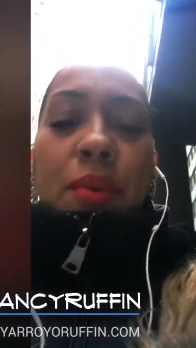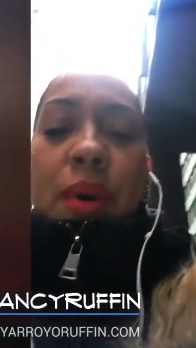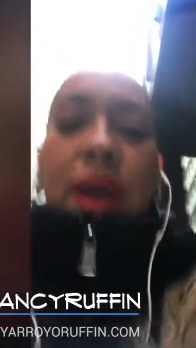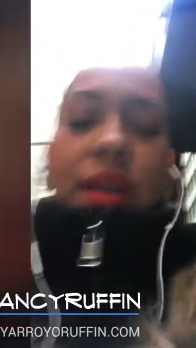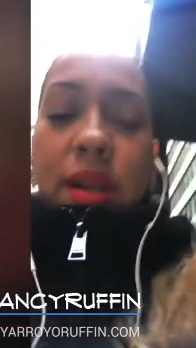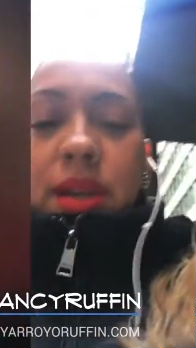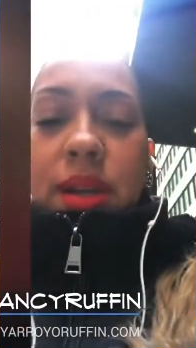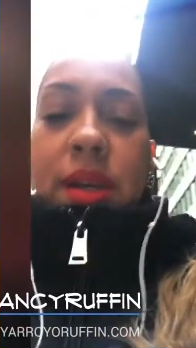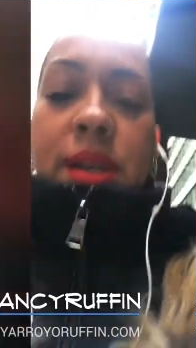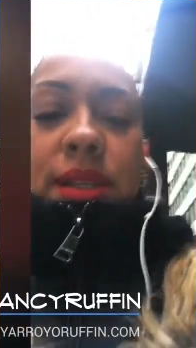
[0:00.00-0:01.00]
want
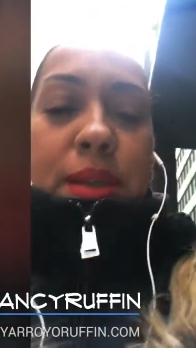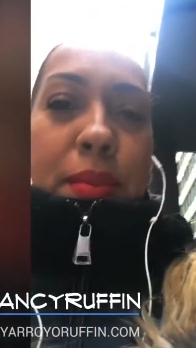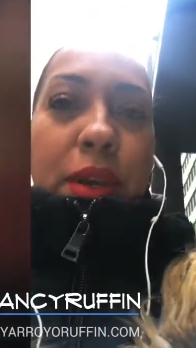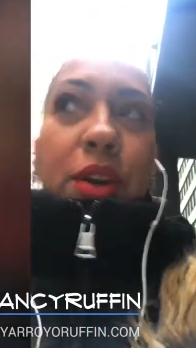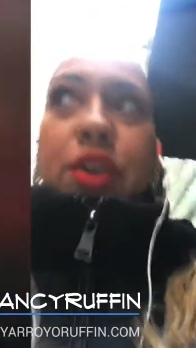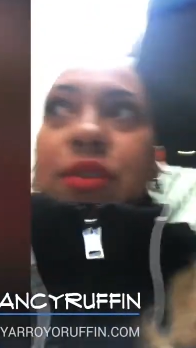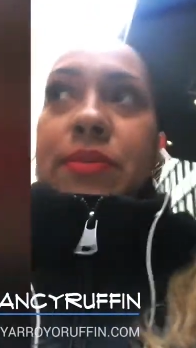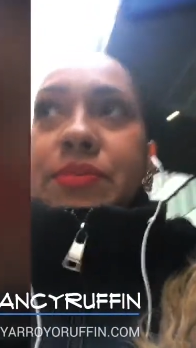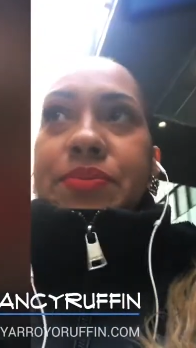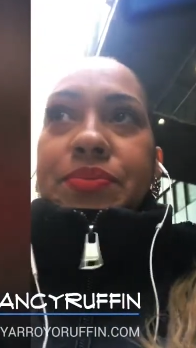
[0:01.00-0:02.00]
to meet her.
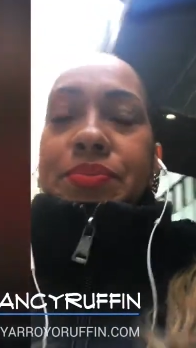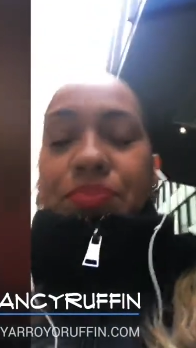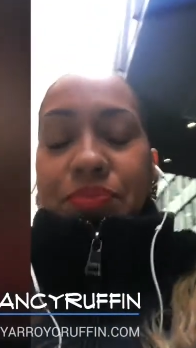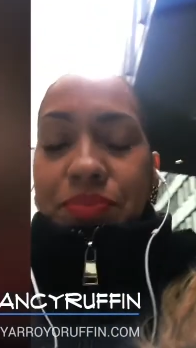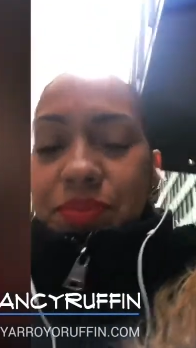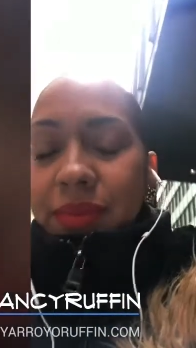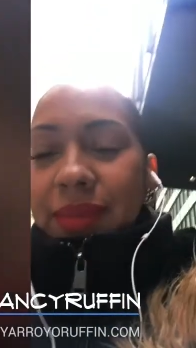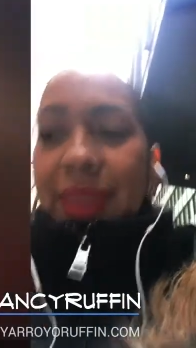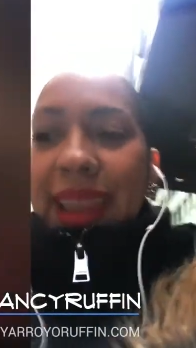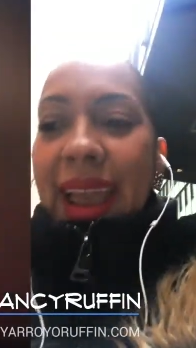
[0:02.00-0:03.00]

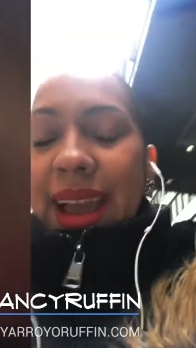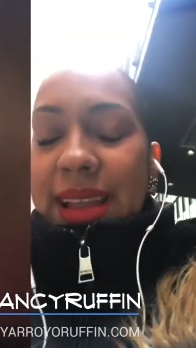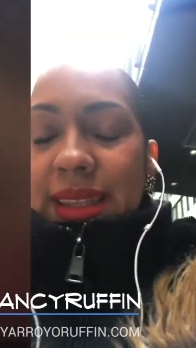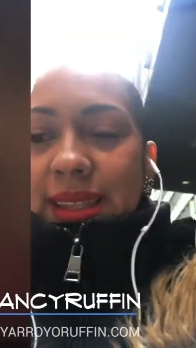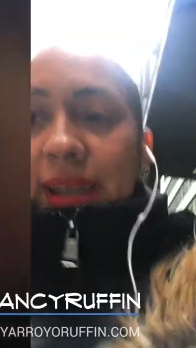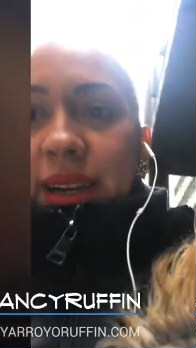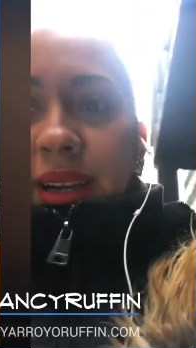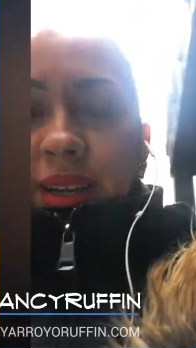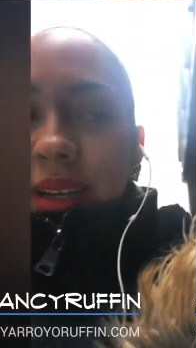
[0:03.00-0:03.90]
And so